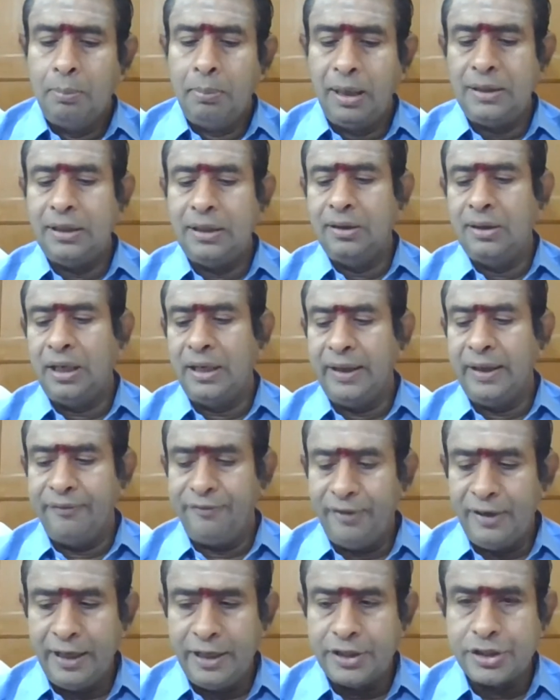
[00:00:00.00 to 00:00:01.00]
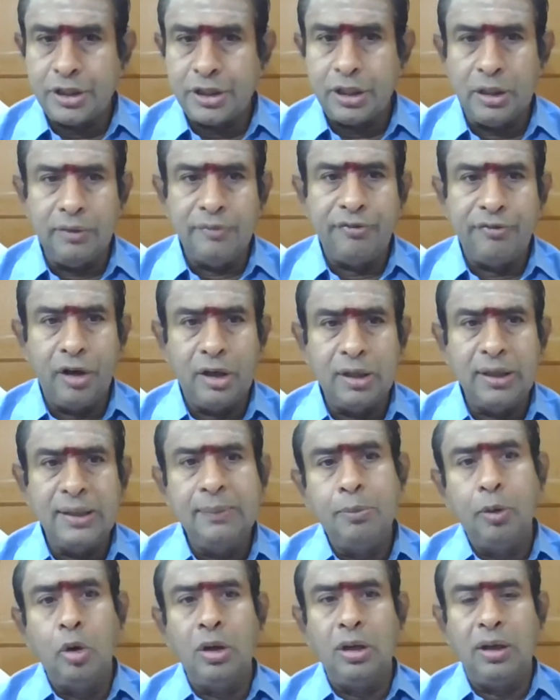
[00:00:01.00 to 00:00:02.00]
But in the definition, for
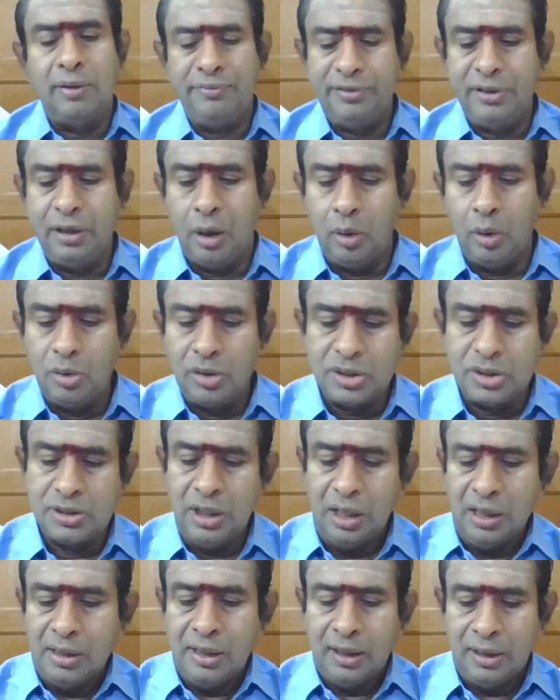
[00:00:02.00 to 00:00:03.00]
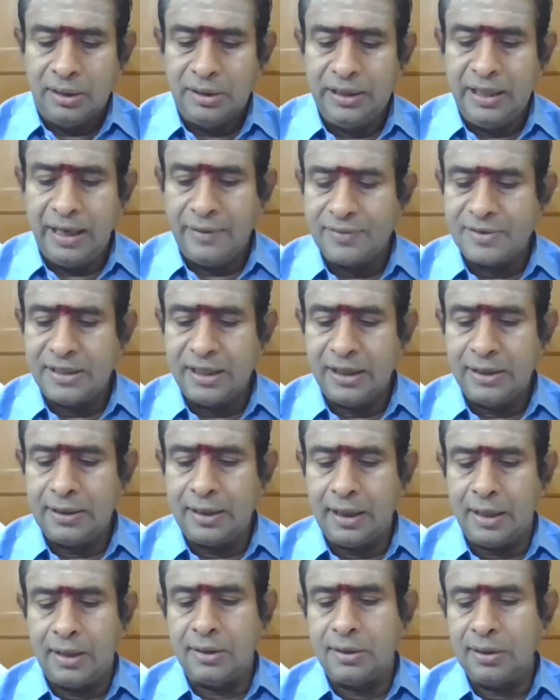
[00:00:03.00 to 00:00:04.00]
removal of doubts, they have said
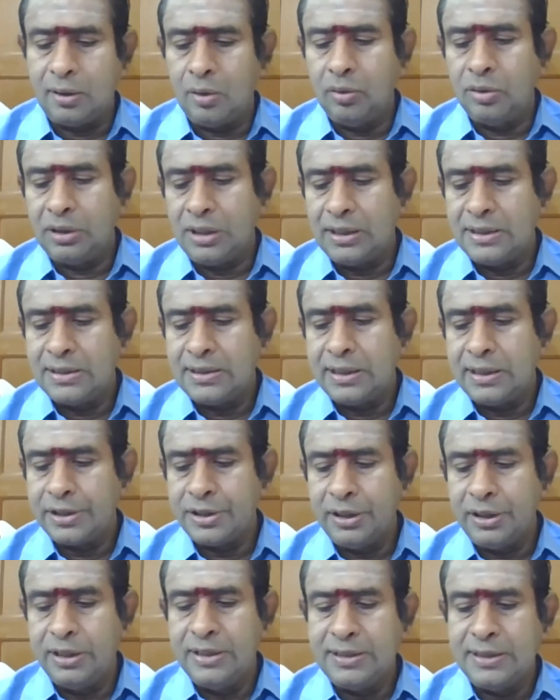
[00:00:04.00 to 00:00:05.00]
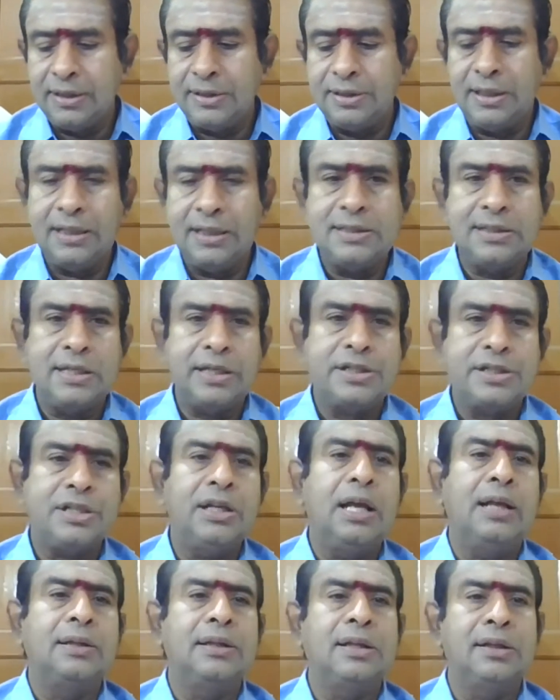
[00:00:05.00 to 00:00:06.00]
current account transaction is a
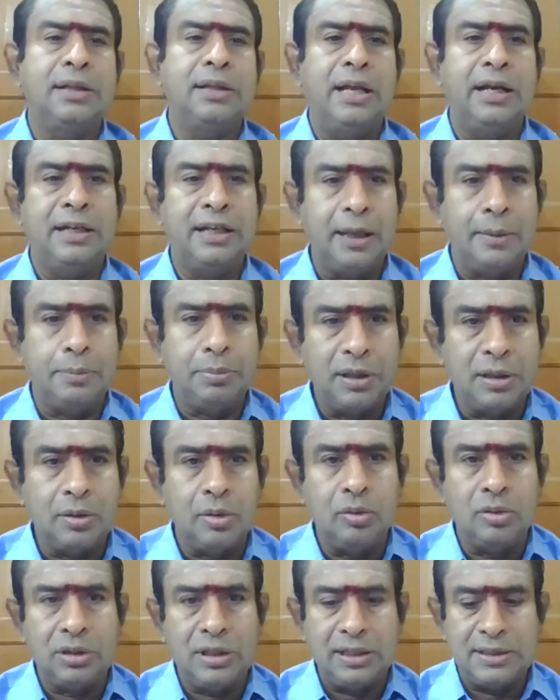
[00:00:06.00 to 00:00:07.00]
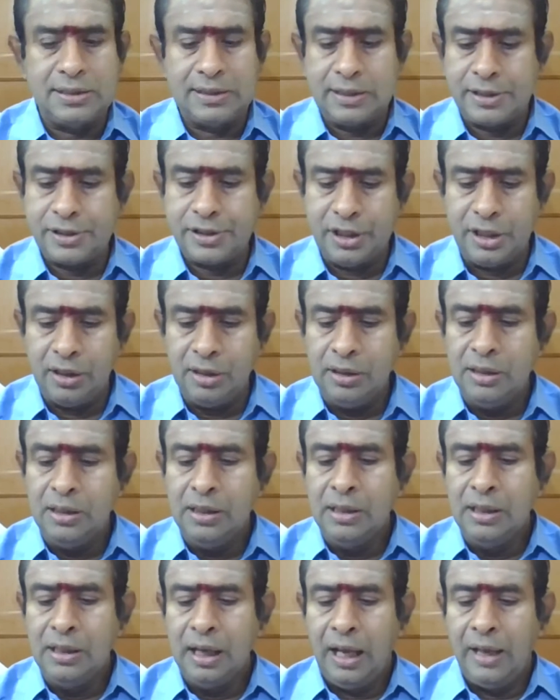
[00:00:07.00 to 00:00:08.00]
transaction other than capital account transaction,
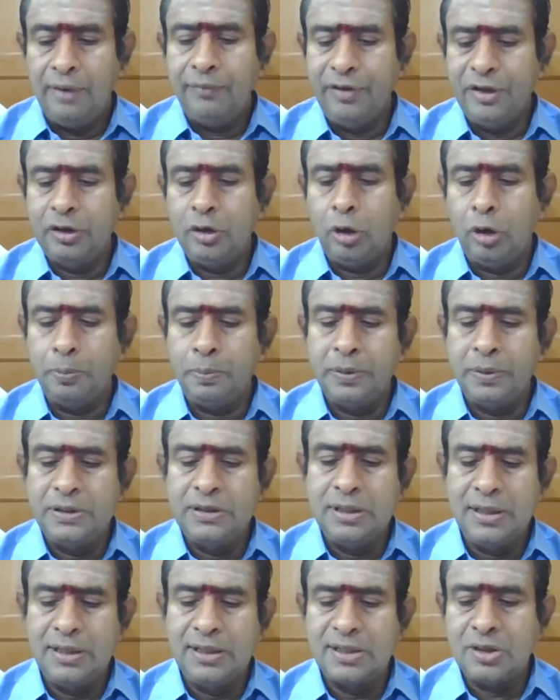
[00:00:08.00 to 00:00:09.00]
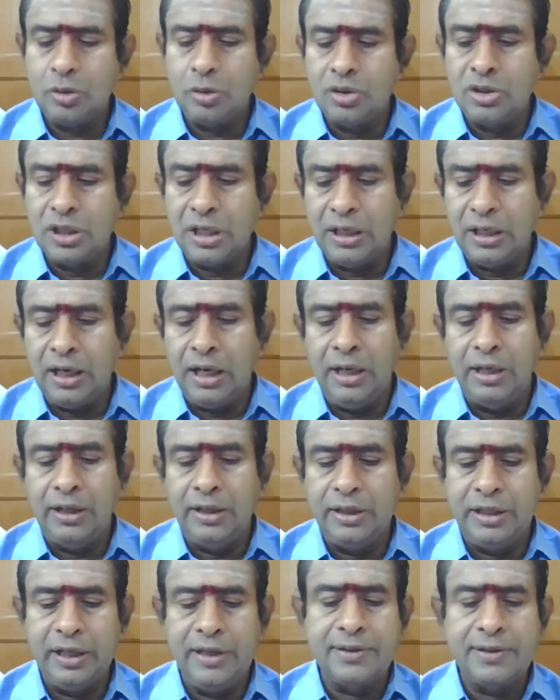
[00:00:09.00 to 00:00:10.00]
and without prejudice to
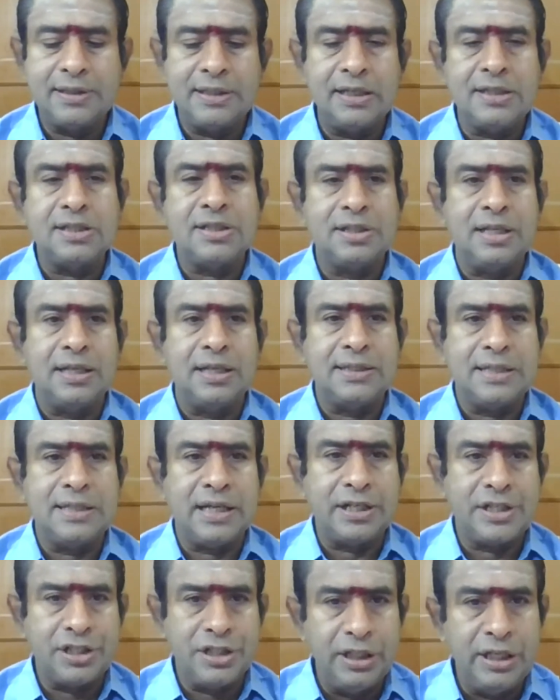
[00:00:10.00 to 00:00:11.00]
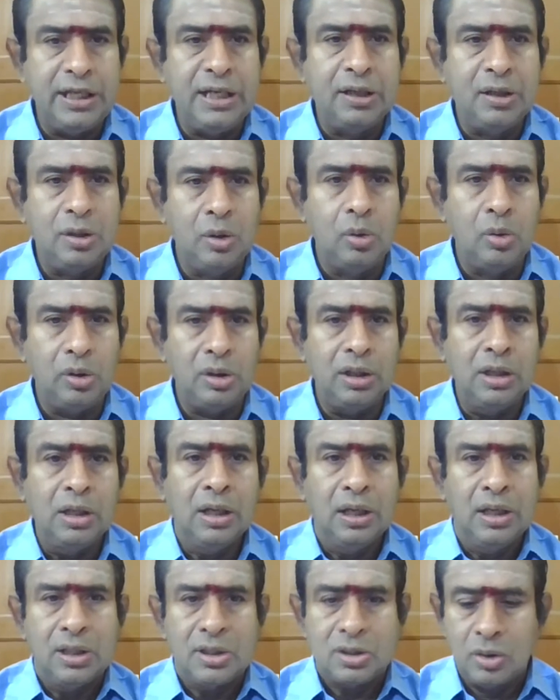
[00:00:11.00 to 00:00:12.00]
generality, such transaction include.
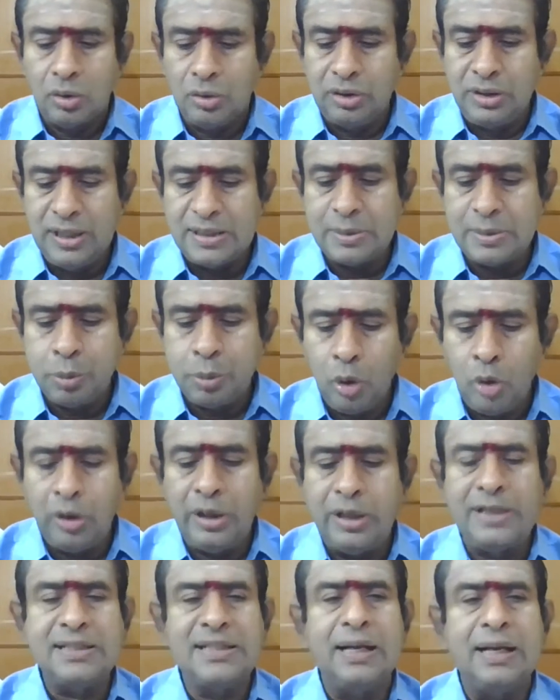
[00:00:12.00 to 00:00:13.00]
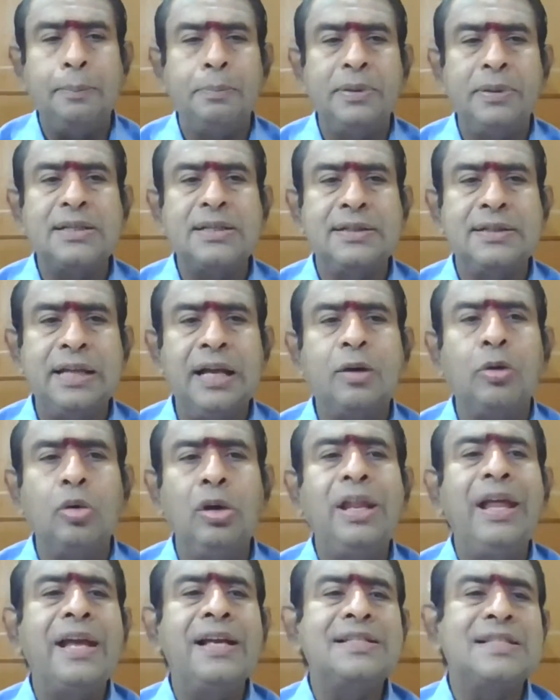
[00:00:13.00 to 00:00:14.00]
So these 4 examples, they're
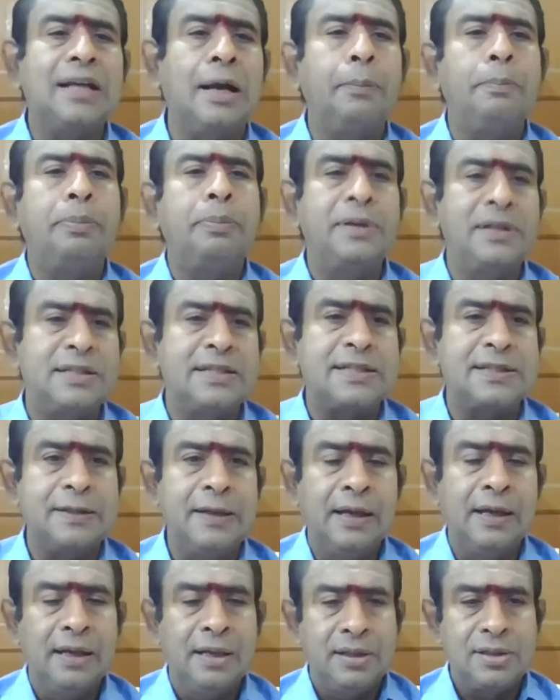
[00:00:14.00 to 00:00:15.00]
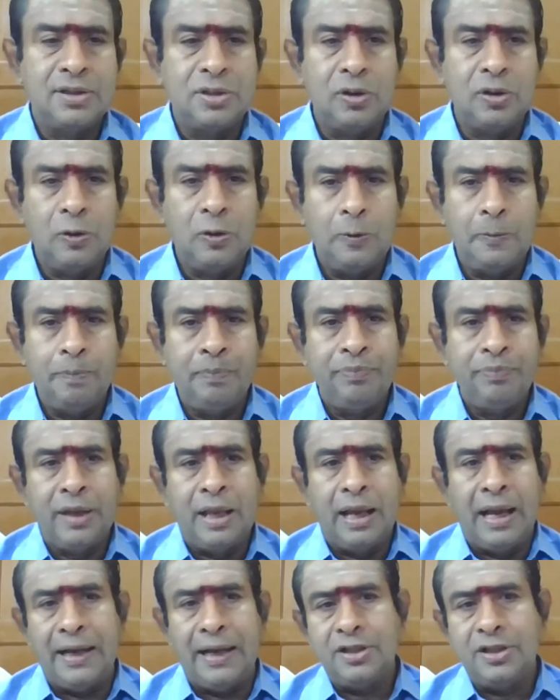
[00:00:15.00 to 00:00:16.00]
only examples. So
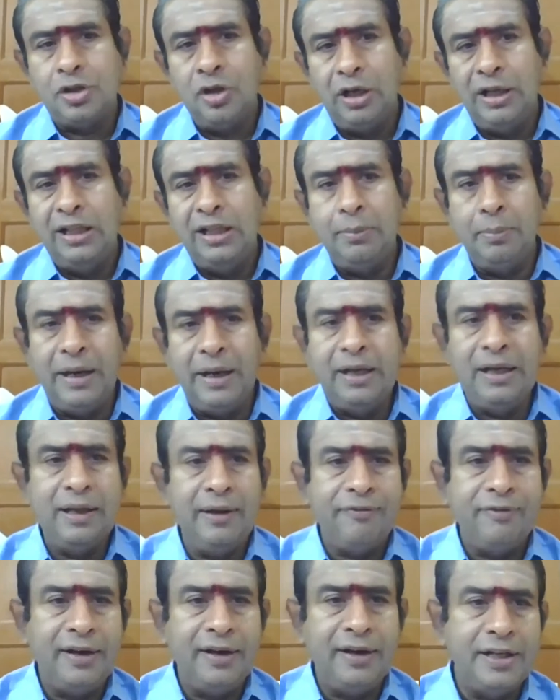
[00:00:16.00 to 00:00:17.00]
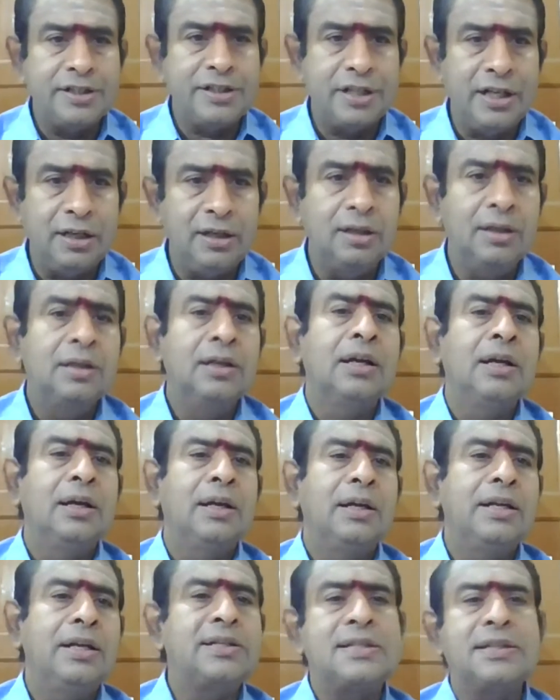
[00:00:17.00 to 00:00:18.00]
actually in the main definition,
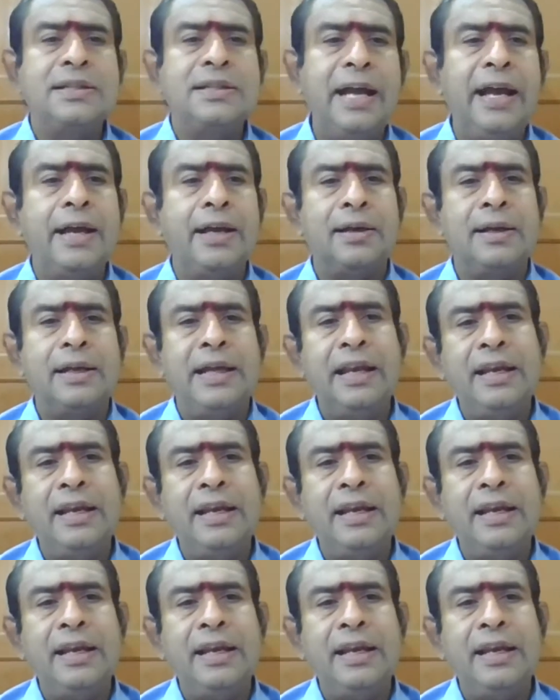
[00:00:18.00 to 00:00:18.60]
it's there.